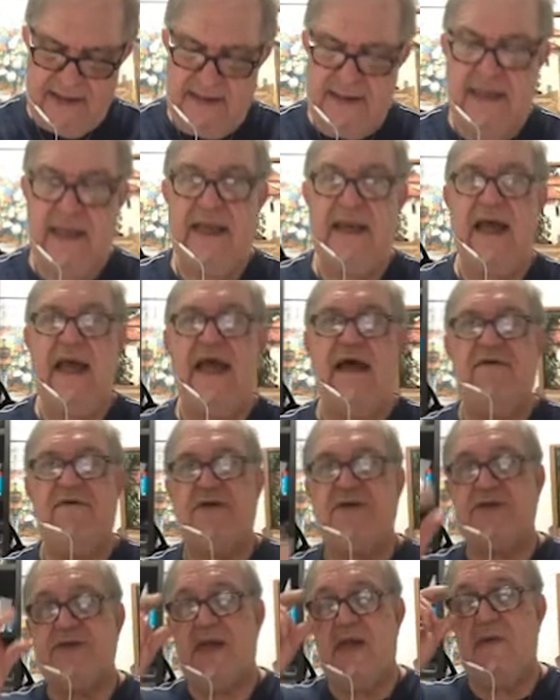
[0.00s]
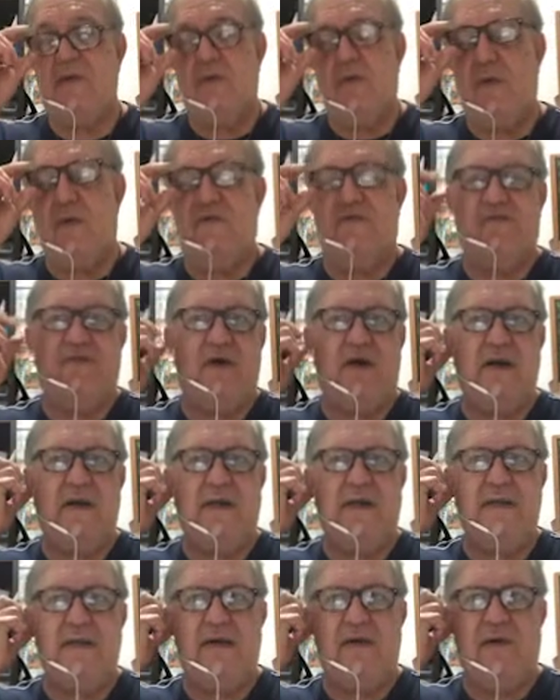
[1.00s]
Then I have a chain rule for
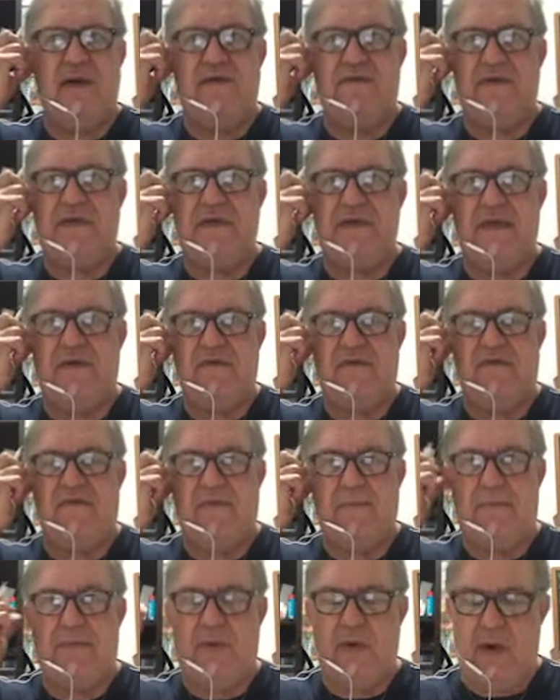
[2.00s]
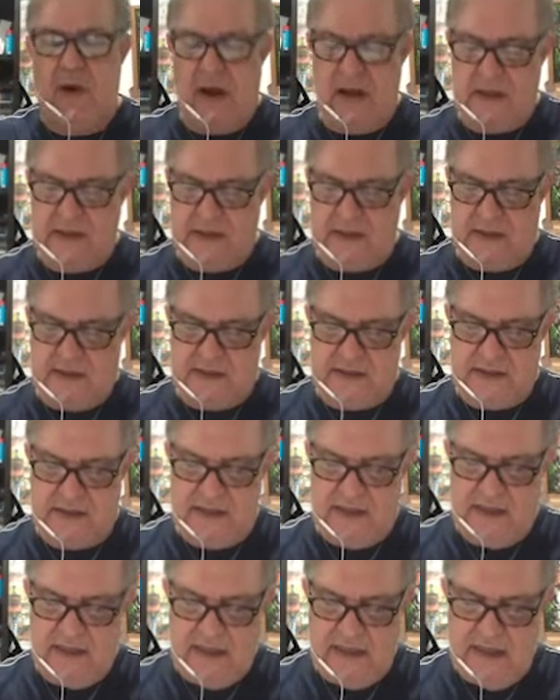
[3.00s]
the derivative of a product.